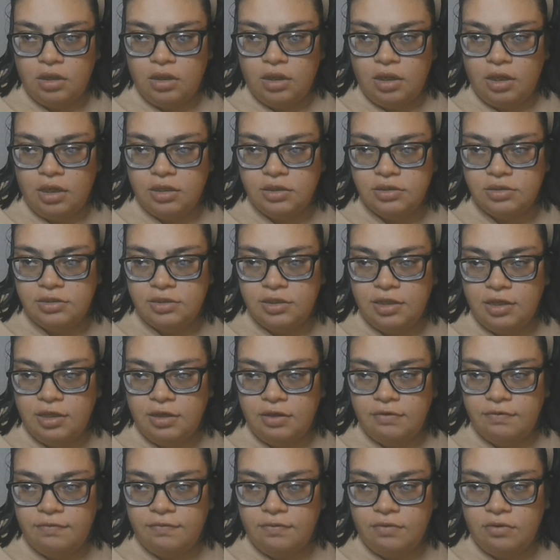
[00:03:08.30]

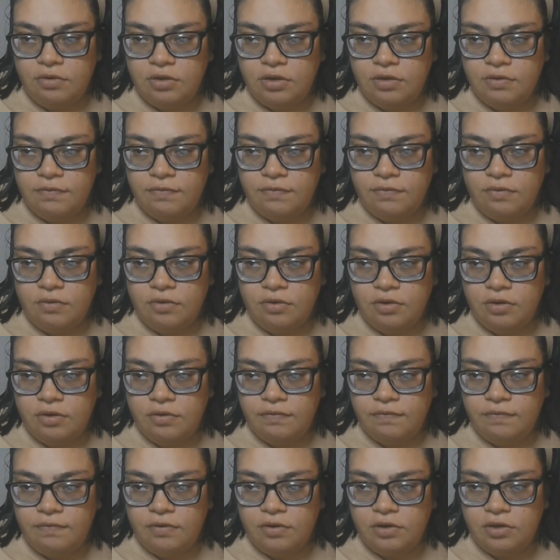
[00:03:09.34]
Isaiah
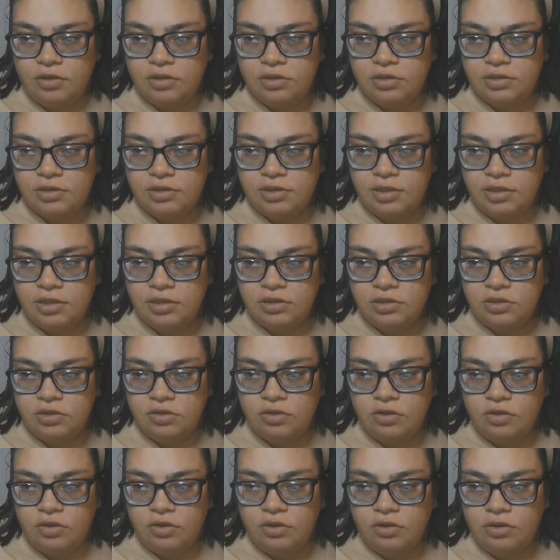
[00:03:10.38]
44, verse 6
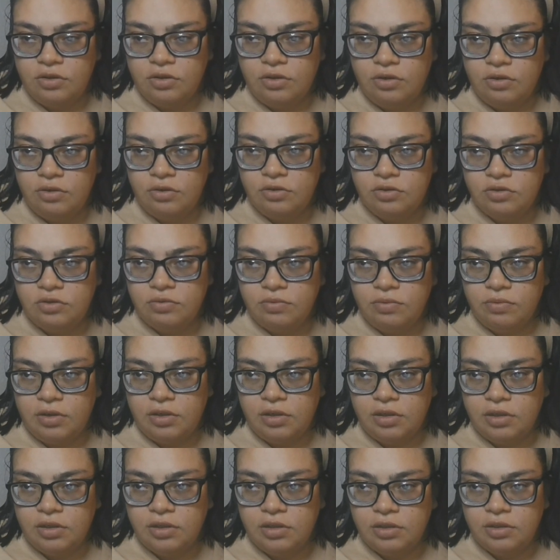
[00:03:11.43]
through
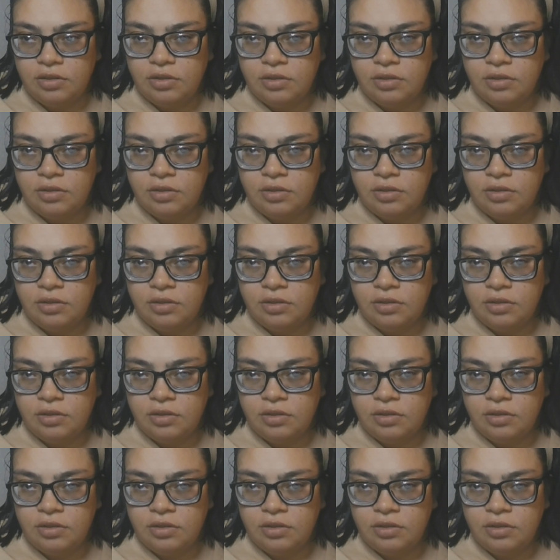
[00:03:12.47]
20.